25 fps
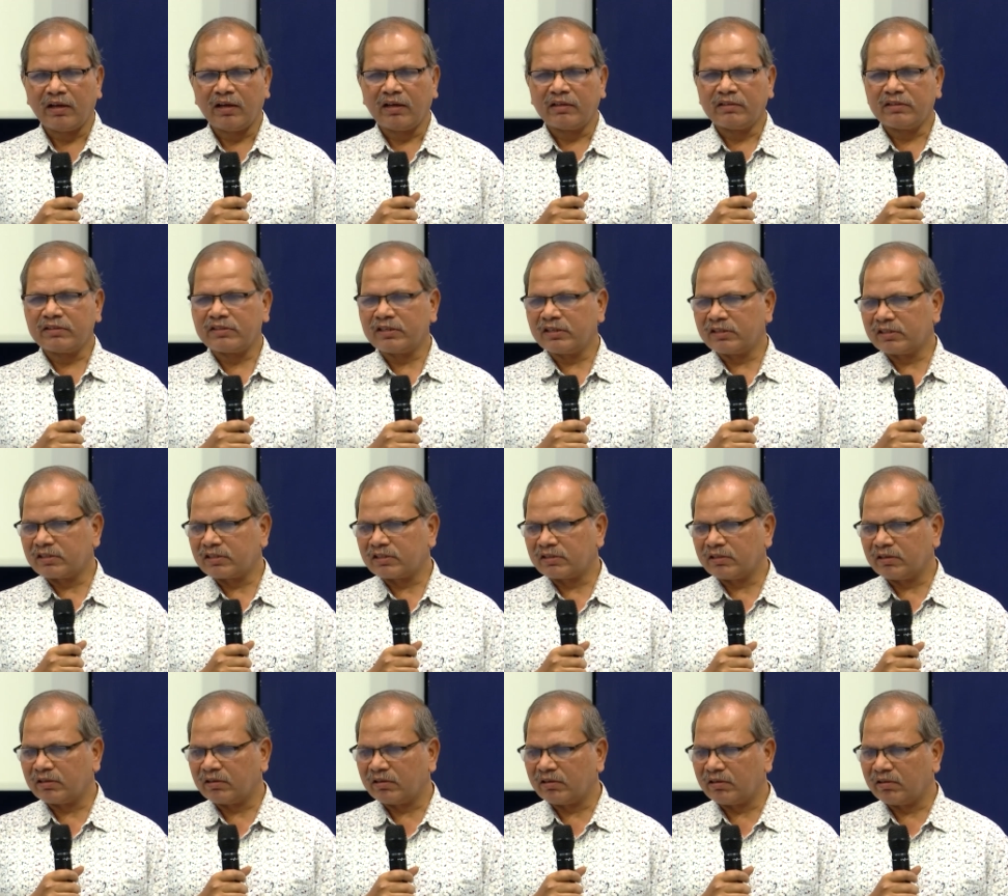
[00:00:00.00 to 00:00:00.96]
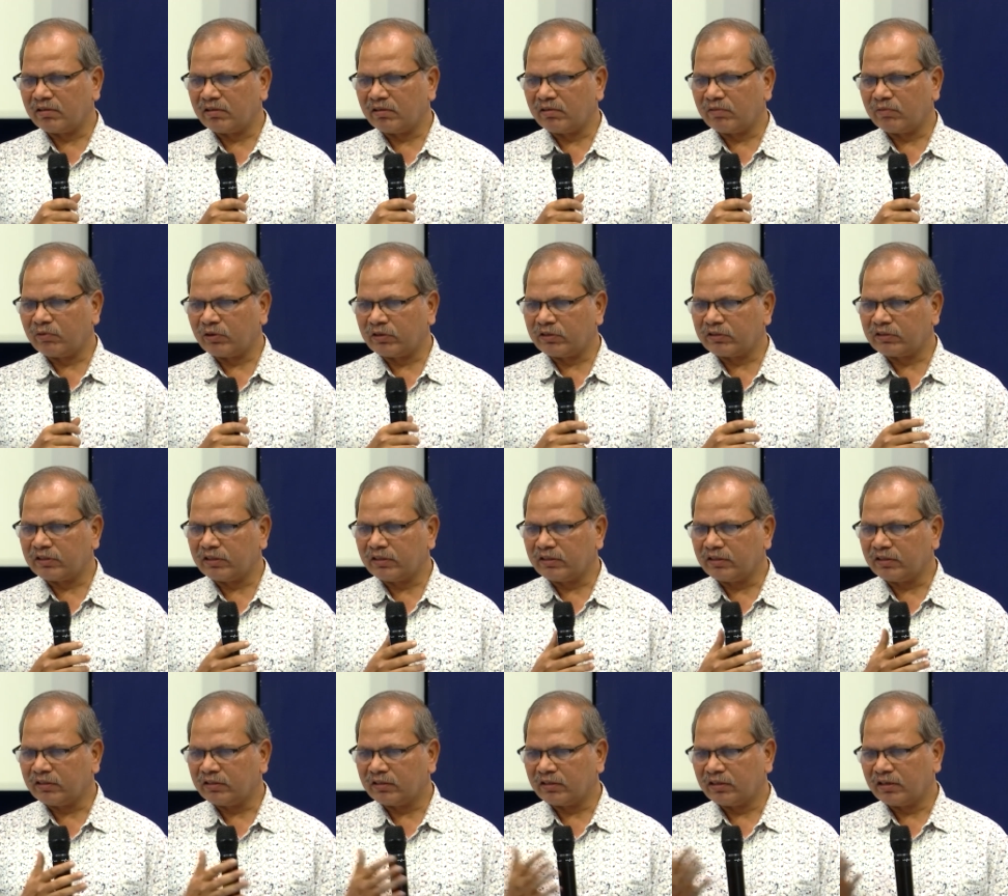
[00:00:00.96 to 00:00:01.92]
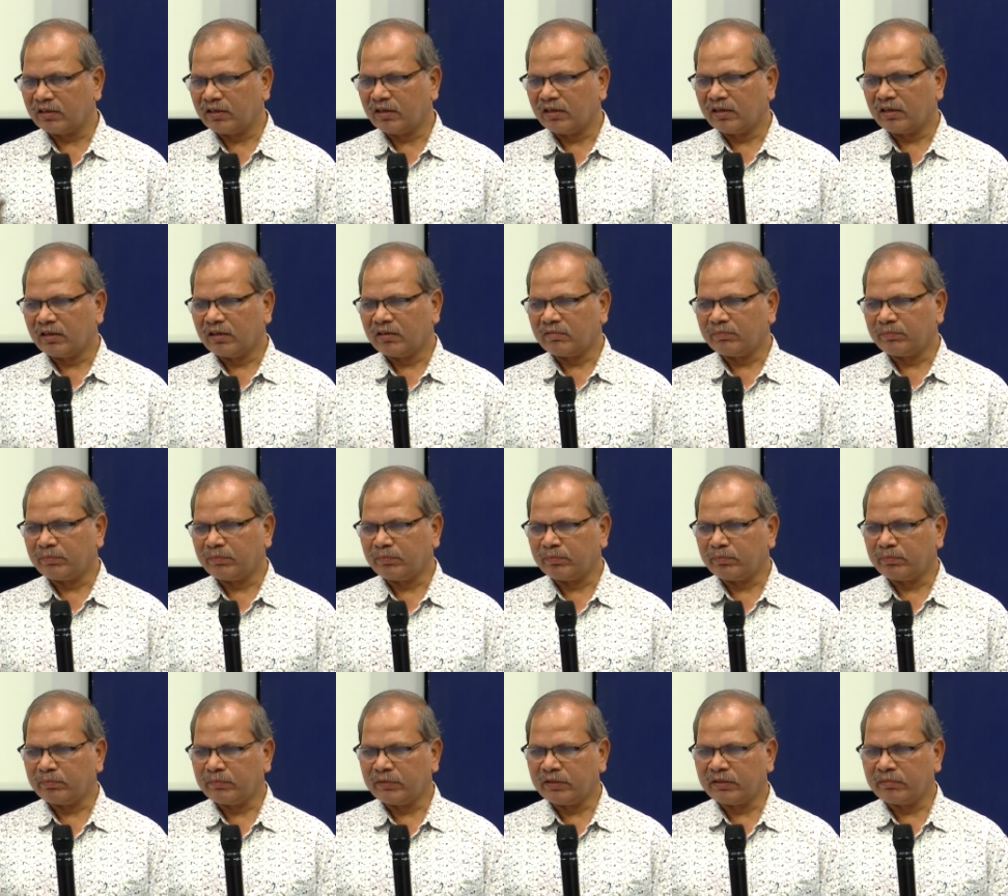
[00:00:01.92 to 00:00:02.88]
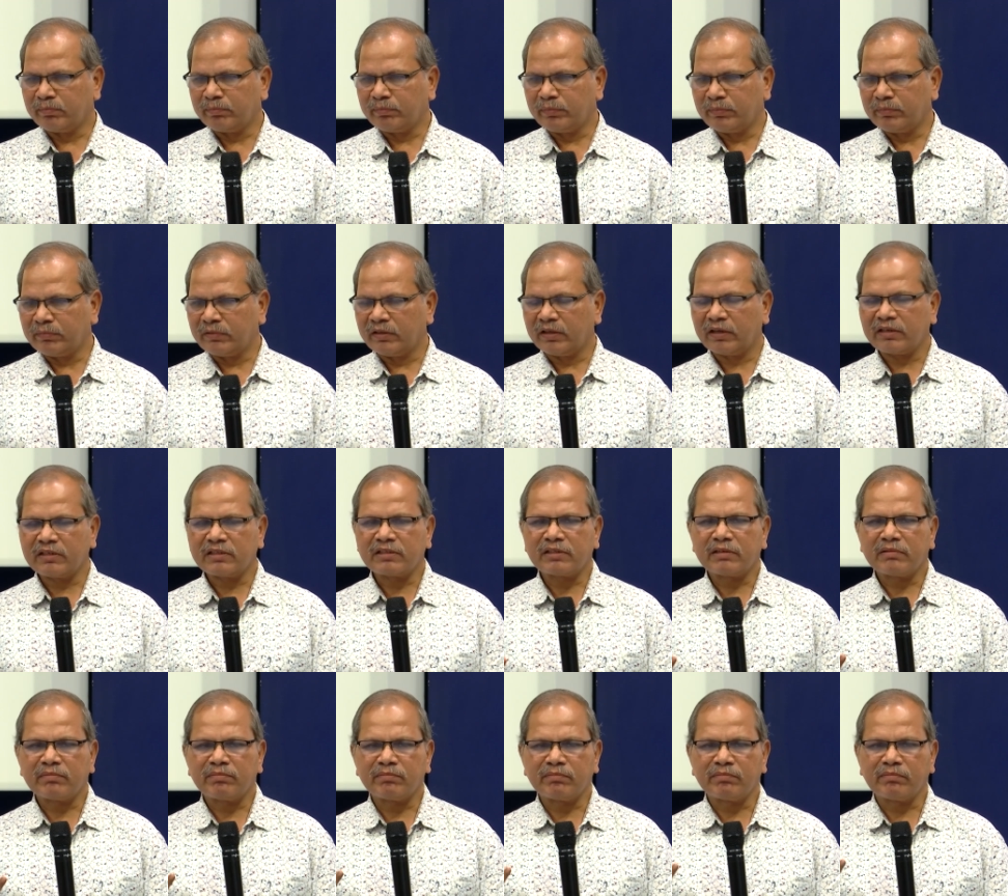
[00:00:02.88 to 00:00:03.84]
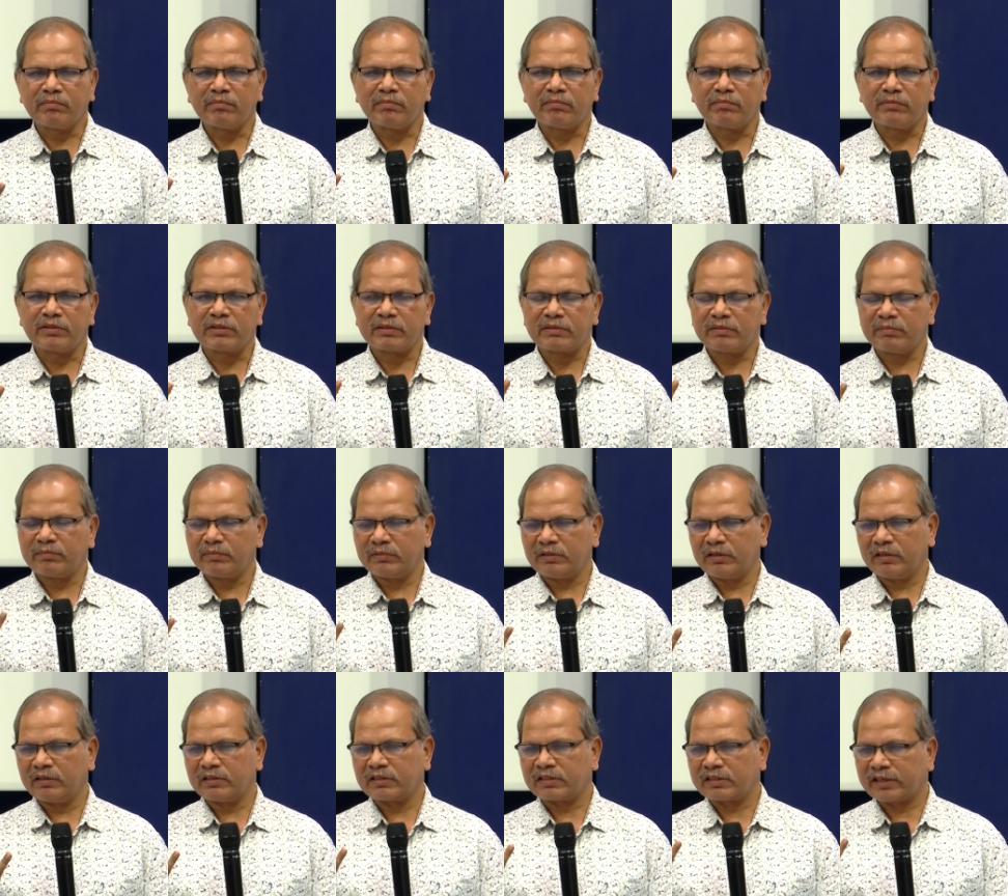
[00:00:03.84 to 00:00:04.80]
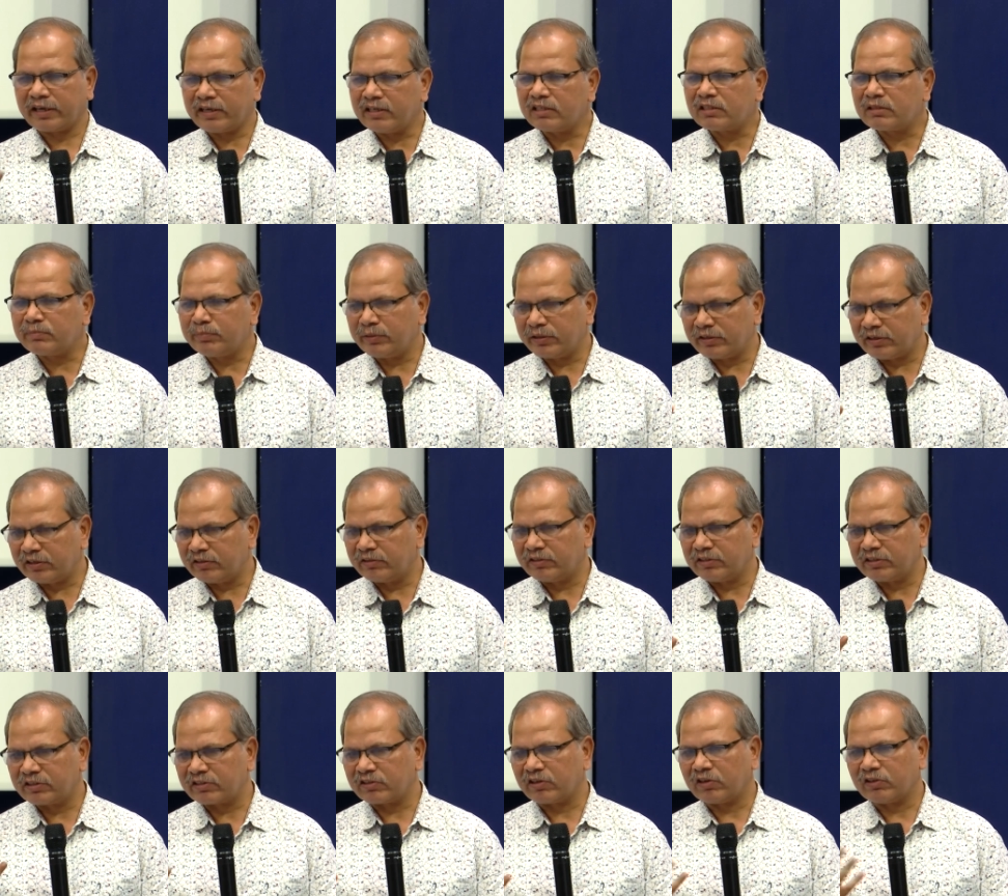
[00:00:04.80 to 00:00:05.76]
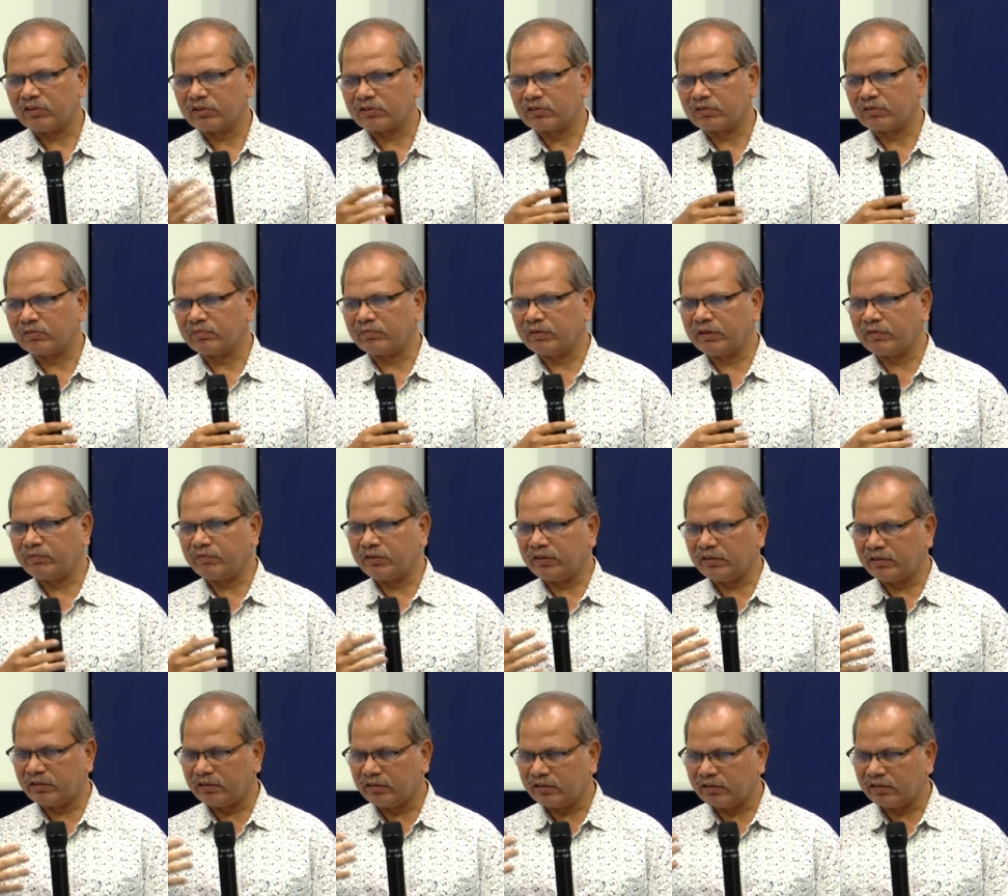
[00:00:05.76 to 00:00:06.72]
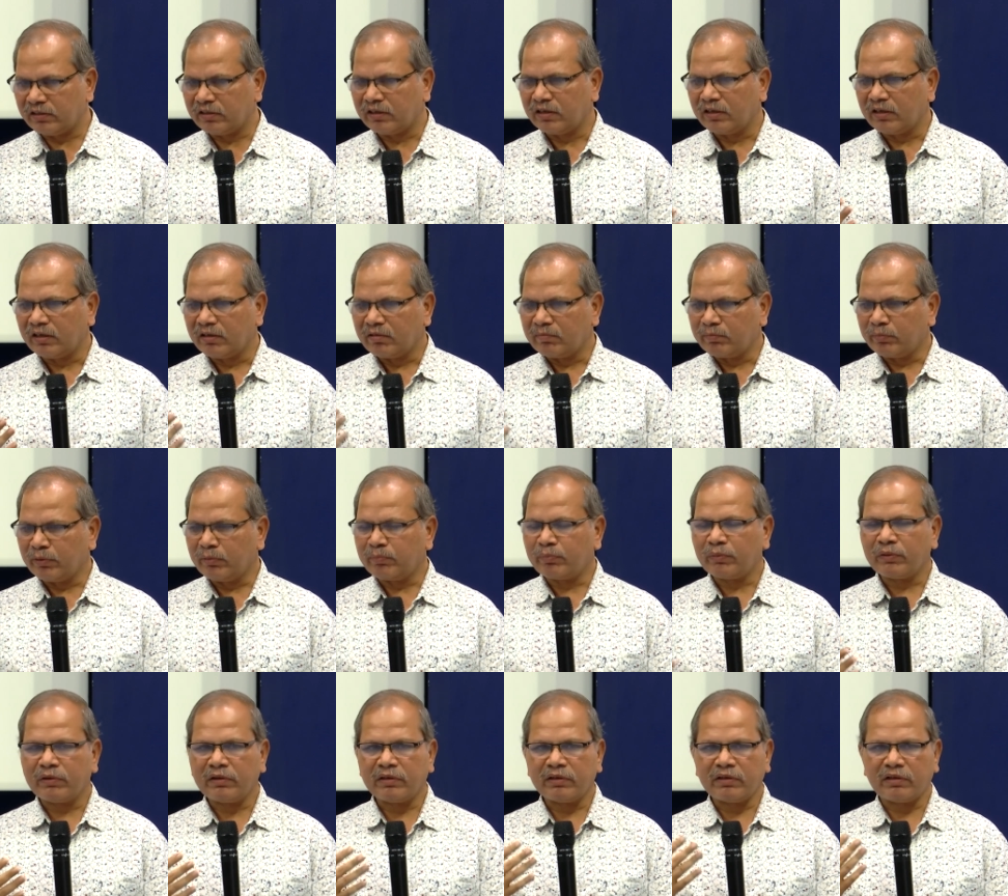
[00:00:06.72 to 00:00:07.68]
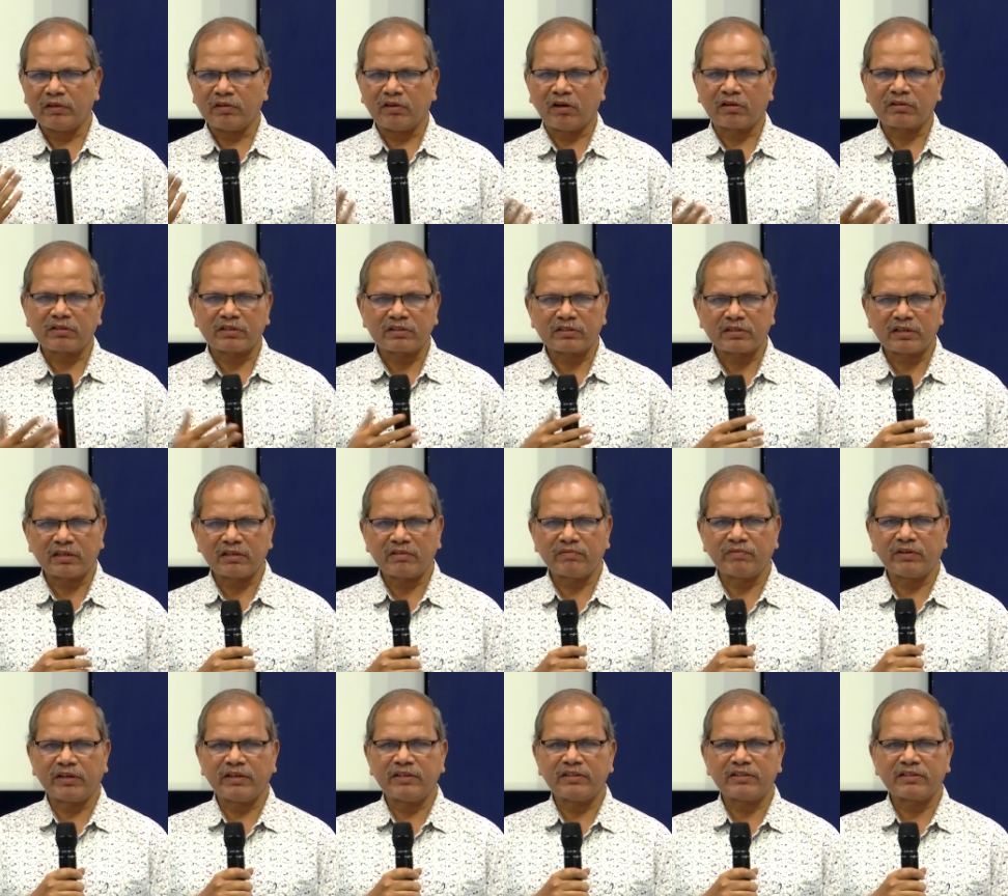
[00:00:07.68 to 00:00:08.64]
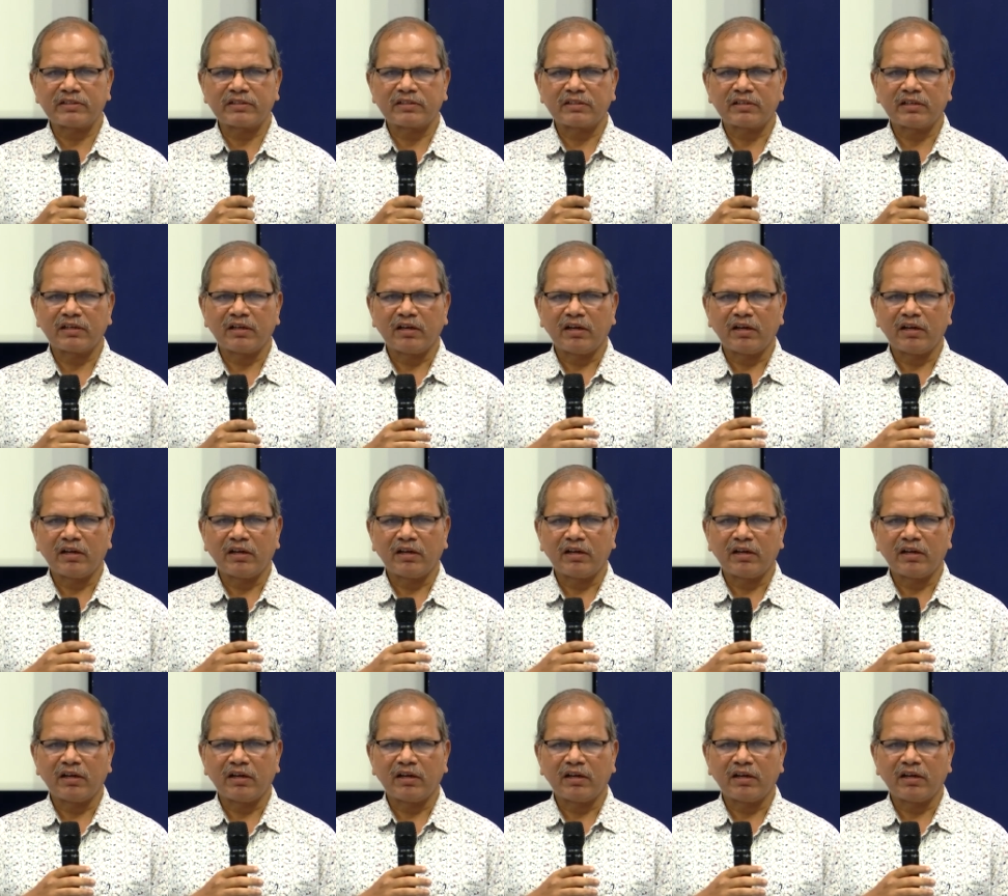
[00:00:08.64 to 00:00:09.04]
This is one thing. There is a science behind this also. When doctors advise,